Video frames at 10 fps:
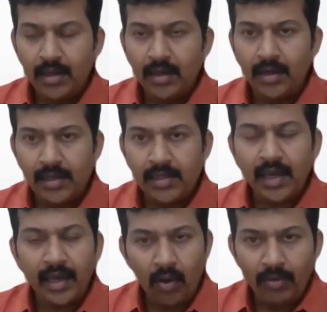It is,
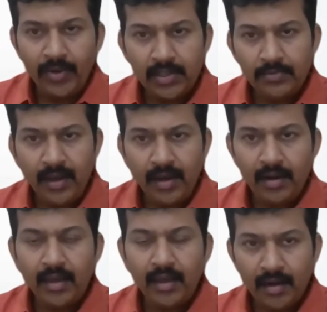I always feel
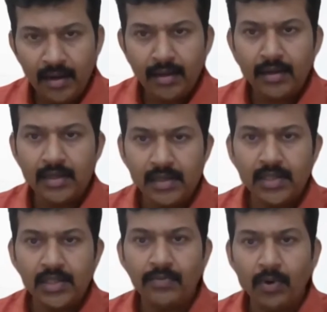hearing
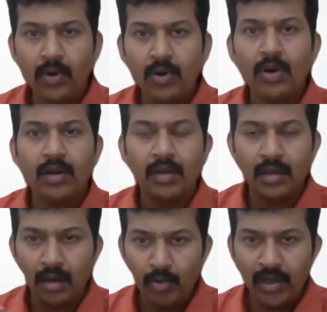is for
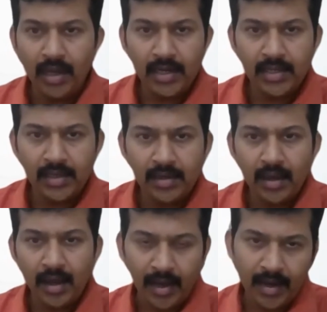communication
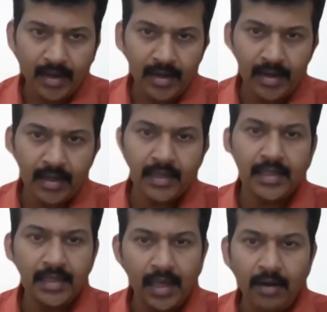and
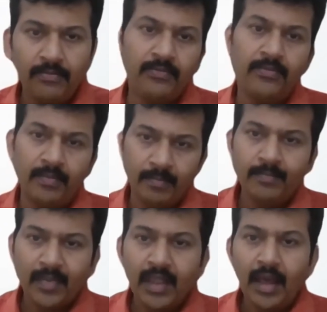
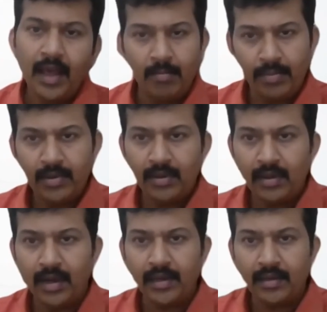self-help.
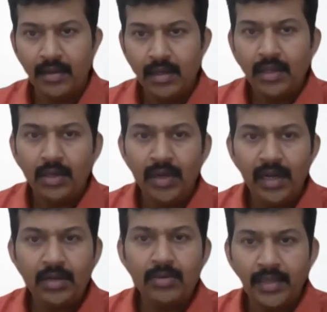Like you
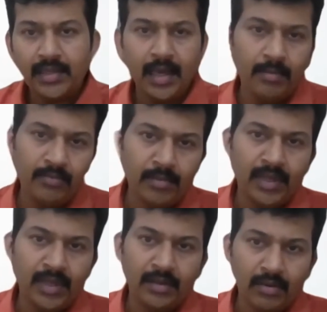need to escape
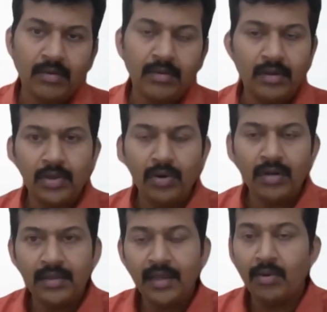something. So you should
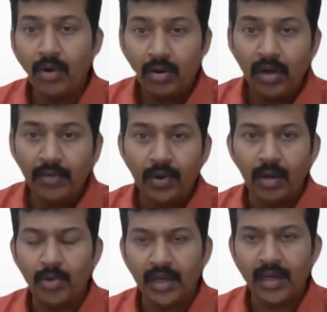not think not only for
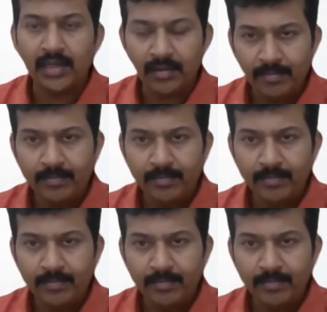communication.